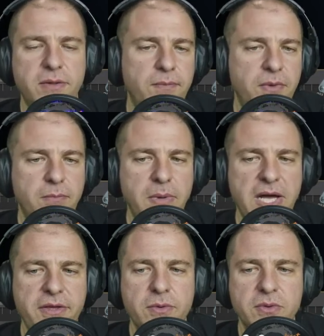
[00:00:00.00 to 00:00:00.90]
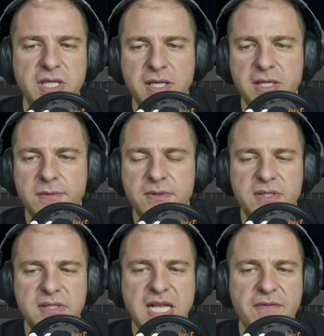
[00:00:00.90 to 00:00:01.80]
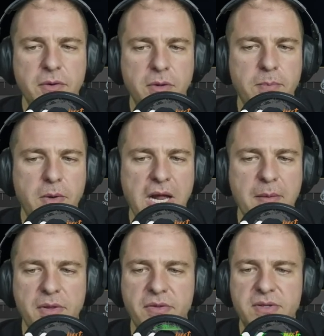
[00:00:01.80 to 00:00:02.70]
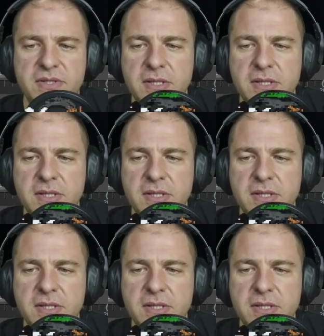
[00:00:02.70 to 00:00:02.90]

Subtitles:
by using several parameters,